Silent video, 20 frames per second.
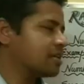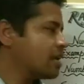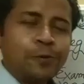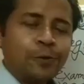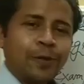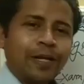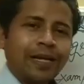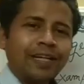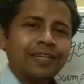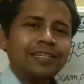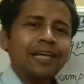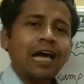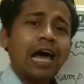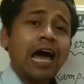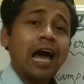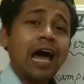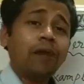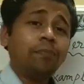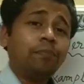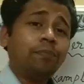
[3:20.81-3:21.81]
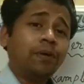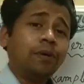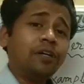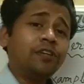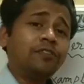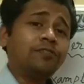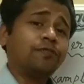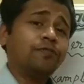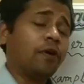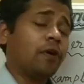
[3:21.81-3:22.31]
Student,
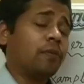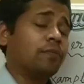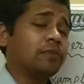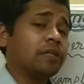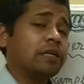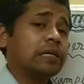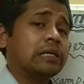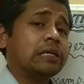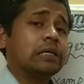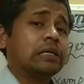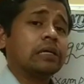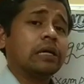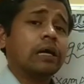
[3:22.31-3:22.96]
apart from the